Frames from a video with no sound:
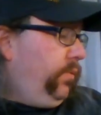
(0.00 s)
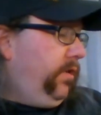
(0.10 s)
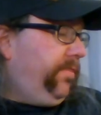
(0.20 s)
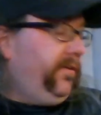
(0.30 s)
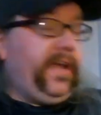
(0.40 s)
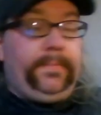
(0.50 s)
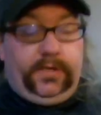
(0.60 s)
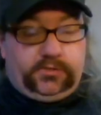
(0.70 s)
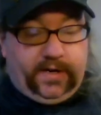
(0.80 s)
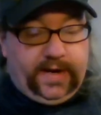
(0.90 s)
We're at 38
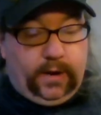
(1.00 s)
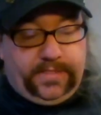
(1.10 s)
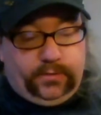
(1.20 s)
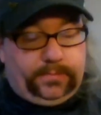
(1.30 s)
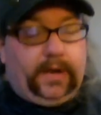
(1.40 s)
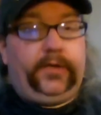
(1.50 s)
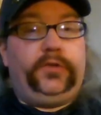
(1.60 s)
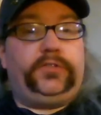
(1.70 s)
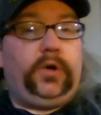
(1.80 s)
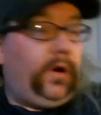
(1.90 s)
minutes right now. I think we're probably
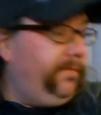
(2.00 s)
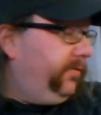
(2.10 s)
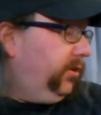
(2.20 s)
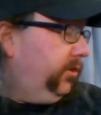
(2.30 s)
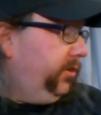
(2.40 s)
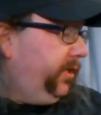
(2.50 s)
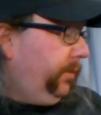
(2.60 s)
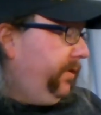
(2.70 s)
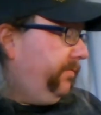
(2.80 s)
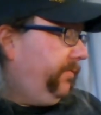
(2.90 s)
good to go on for a
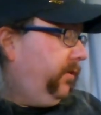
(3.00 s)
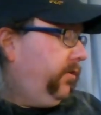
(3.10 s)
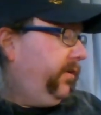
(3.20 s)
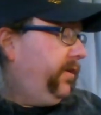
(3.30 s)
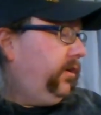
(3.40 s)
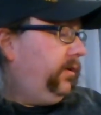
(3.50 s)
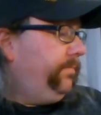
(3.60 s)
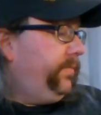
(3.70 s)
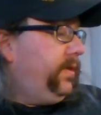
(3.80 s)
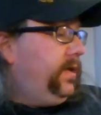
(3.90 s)
little bit further here.
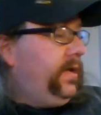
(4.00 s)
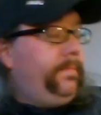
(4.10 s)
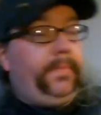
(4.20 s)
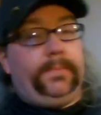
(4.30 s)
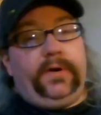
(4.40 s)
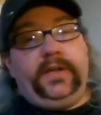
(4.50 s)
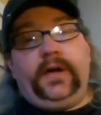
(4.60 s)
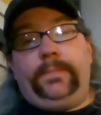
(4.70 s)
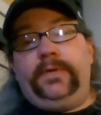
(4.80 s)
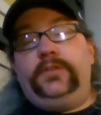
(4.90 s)
Might break
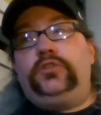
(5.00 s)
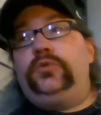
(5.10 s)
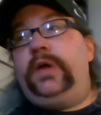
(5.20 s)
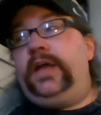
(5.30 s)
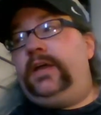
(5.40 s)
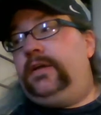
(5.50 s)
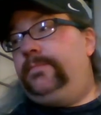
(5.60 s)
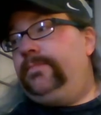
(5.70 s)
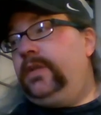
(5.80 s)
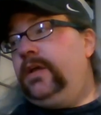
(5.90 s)
up into a
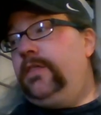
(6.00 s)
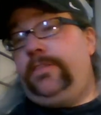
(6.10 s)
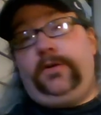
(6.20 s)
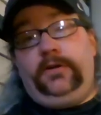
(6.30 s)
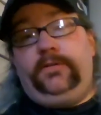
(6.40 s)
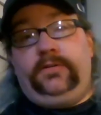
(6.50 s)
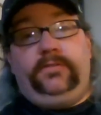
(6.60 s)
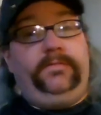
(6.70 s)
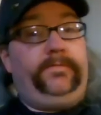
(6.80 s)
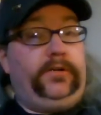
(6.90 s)
third
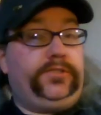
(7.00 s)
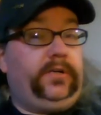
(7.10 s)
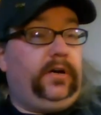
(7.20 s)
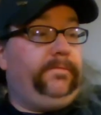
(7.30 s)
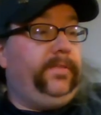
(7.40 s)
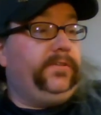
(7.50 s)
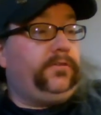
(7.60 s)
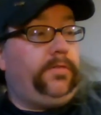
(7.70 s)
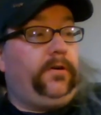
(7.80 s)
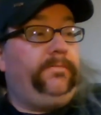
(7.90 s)
version of
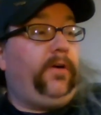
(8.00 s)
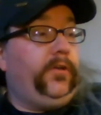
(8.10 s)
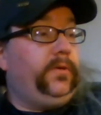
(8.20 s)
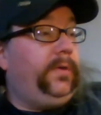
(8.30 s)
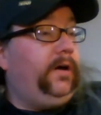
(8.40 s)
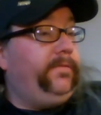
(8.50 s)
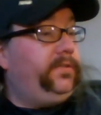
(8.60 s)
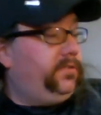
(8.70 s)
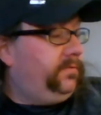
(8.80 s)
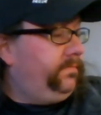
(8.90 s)
this, or third volume of
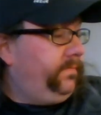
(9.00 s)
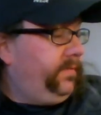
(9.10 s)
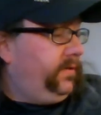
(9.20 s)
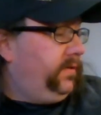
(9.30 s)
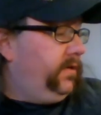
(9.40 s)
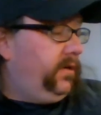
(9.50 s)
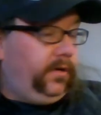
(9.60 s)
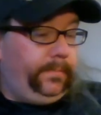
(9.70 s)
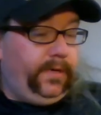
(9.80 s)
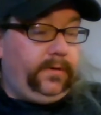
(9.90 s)
it, here
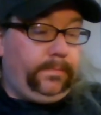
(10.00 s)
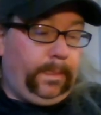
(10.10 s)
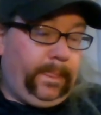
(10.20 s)
in a bit.